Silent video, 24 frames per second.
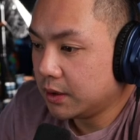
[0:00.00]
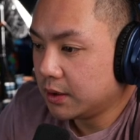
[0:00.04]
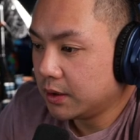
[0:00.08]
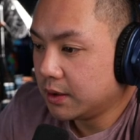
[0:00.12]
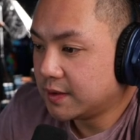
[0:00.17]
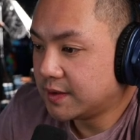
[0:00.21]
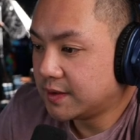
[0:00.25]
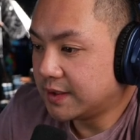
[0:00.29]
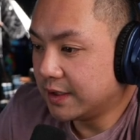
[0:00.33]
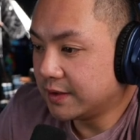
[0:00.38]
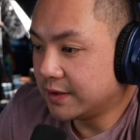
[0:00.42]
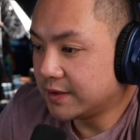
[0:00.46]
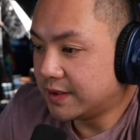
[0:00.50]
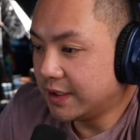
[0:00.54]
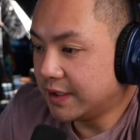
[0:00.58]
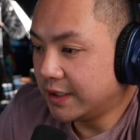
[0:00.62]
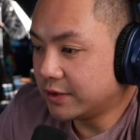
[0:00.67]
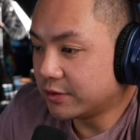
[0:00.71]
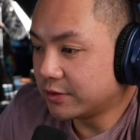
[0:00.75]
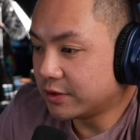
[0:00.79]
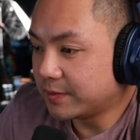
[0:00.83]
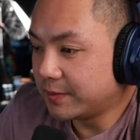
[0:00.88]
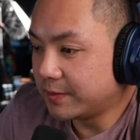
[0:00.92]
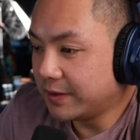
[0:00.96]
Sounds
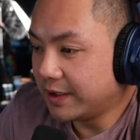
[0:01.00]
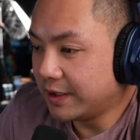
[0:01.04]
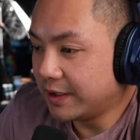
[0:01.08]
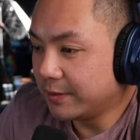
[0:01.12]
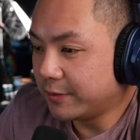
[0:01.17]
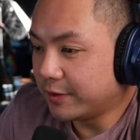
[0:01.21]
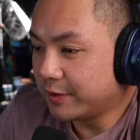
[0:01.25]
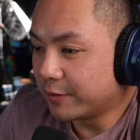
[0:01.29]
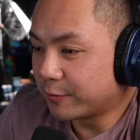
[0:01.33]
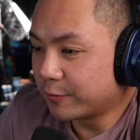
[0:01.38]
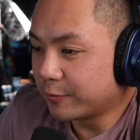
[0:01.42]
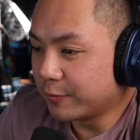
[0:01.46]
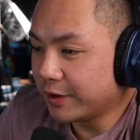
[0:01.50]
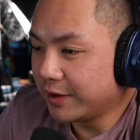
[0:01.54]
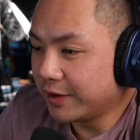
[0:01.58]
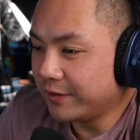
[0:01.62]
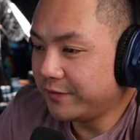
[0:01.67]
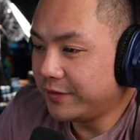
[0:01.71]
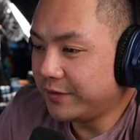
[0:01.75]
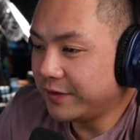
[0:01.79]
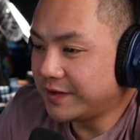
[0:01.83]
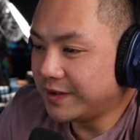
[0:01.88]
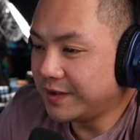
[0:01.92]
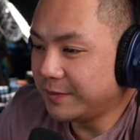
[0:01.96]
dangerous being able to run
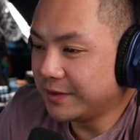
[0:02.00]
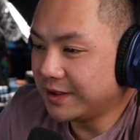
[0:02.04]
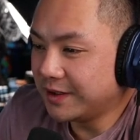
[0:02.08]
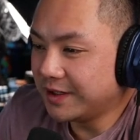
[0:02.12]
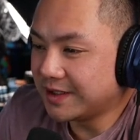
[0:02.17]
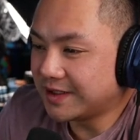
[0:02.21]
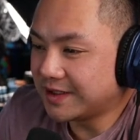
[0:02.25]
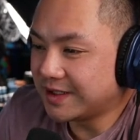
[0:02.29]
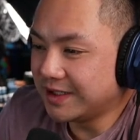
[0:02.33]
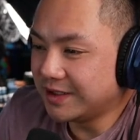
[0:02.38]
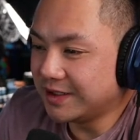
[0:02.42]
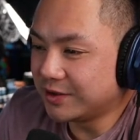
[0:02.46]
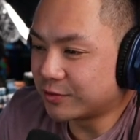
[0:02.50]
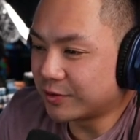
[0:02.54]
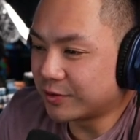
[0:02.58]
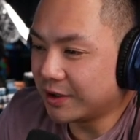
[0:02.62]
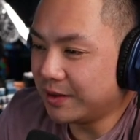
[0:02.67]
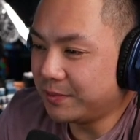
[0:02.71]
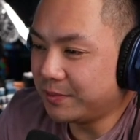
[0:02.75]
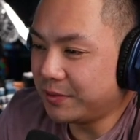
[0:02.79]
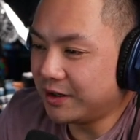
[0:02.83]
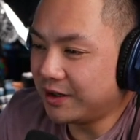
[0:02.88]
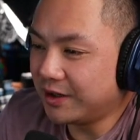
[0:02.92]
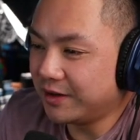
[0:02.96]
fifteen minutes and
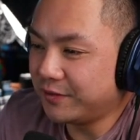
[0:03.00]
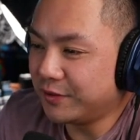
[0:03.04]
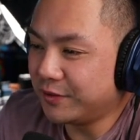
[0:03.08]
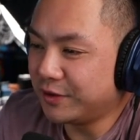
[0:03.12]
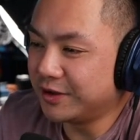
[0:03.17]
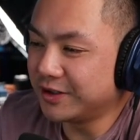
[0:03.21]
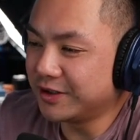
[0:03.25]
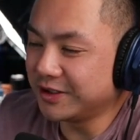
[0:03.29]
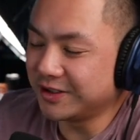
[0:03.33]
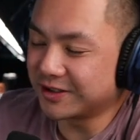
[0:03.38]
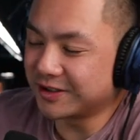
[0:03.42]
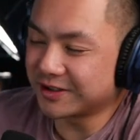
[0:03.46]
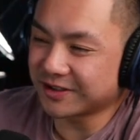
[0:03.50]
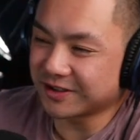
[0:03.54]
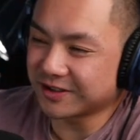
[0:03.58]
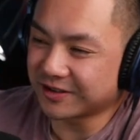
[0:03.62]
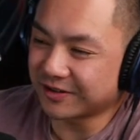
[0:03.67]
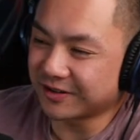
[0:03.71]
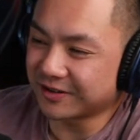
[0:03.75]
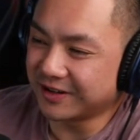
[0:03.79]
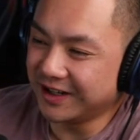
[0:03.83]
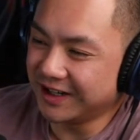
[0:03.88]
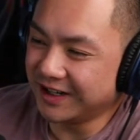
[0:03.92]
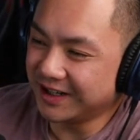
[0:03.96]
drop off all your
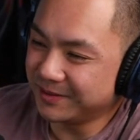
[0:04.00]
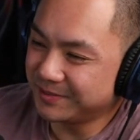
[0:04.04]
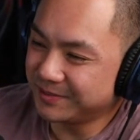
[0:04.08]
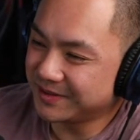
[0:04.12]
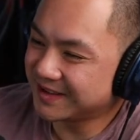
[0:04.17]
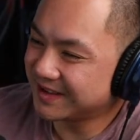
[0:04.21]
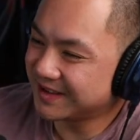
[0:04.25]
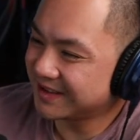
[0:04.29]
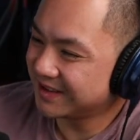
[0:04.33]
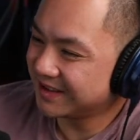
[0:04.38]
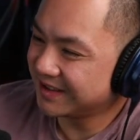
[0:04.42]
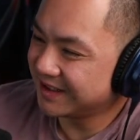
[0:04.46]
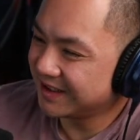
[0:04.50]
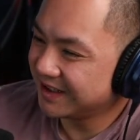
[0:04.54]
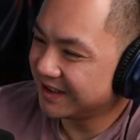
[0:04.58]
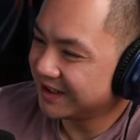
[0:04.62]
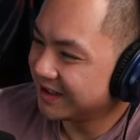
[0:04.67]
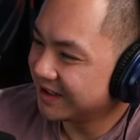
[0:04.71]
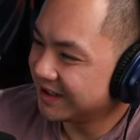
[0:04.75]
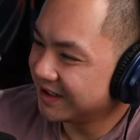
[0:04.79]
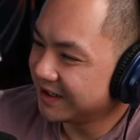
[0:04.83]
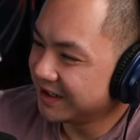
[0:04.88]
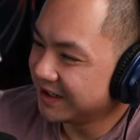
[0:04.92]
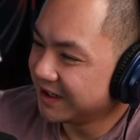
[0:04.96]
craps.
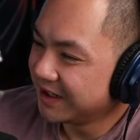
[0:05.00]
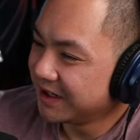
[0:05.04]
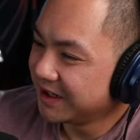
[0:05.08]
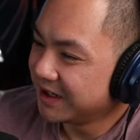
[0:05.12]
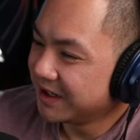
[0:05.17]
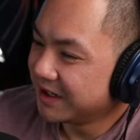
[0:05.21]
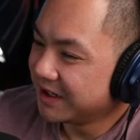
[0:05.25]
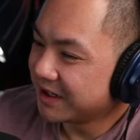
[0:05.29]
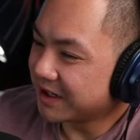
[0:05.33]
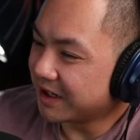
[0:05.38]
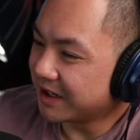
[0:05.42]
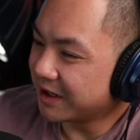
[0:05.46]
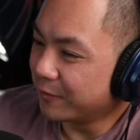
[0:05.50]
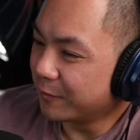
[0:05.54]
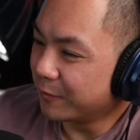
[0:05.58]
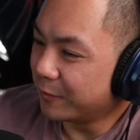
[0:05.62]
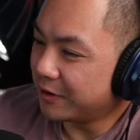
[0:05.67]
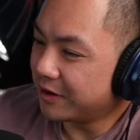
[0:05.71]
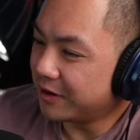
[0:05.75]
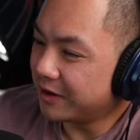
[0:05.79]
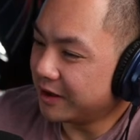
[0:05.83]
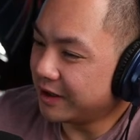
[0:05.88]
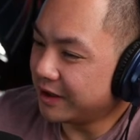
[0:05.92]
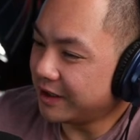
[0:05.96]
Kind of
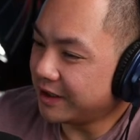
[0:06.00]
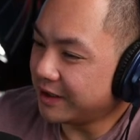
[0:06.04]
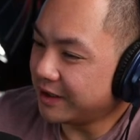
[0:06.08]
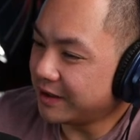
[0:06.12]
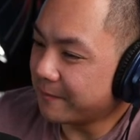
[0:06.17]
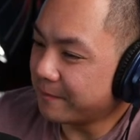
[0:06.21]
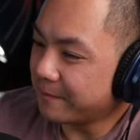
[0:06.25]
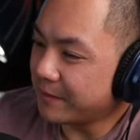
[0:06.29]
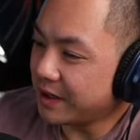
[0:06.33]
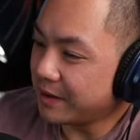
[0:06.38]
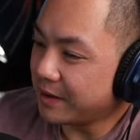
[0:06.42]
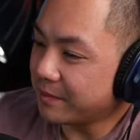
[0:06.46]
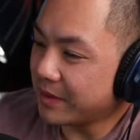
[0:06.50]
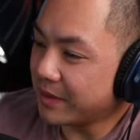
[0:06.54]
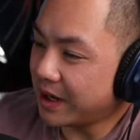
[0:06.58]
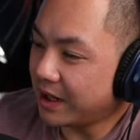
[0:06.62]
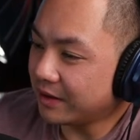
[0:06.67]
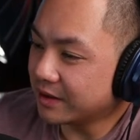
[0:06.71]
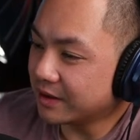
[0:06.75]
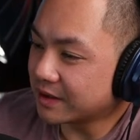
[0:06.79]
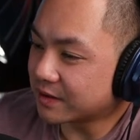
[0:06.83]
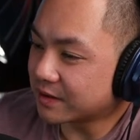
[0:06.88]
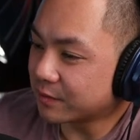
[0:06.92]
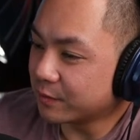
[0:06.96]
want a mini
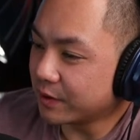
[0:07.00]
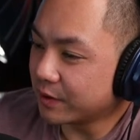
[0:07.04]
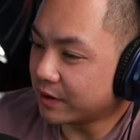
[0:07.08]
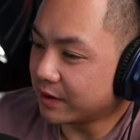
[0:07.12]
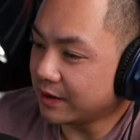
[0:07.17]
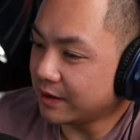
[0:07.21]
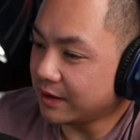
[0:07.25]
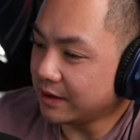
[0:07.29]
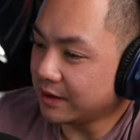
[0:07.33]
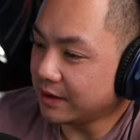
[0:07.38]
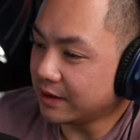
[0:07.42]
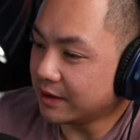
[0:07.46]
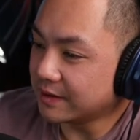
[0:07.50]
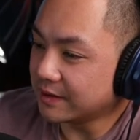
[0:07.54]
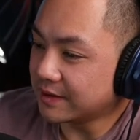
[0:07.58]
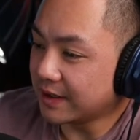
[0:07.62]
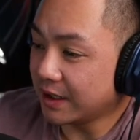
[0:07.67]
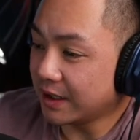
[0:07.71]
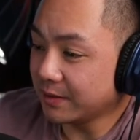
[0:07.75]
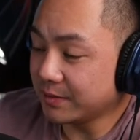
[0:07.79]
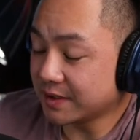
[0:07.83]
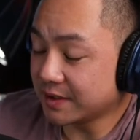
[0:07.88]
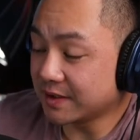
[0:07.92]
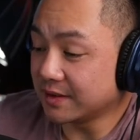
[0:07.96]
malice with the
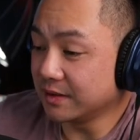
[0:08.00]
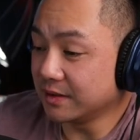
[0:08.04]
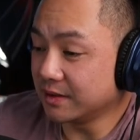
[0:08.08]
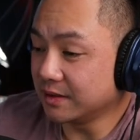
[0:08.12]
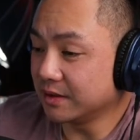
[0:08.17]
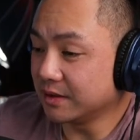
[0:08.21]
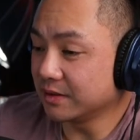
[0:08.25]
Damastil.